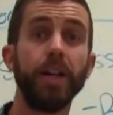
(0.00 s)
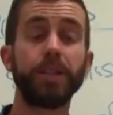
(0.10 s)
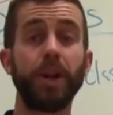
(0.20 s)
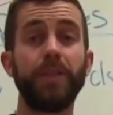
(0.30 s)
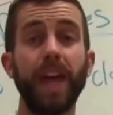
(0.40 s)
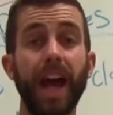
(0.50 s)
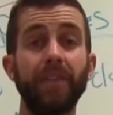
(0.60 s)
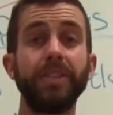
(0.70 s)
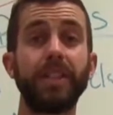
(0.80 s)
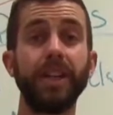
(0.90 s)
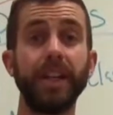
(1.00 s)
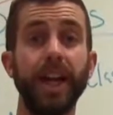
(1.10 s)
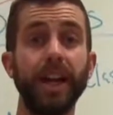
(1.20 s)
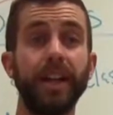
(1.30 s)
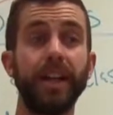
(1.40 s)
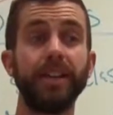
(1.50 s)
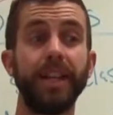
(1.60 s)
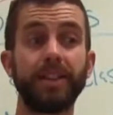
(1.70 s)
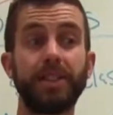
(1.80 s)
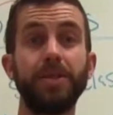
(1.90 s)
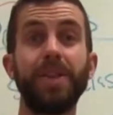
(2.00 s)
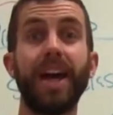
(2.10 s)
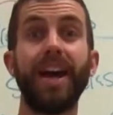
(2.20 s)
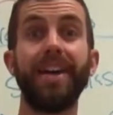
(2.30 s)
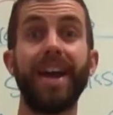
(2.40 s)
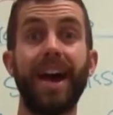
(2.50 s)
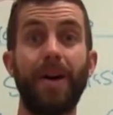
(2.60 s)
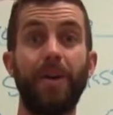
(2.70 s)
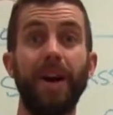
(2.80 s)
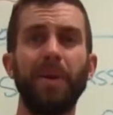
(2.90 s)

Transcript: So if you haven't done that, let's do that now.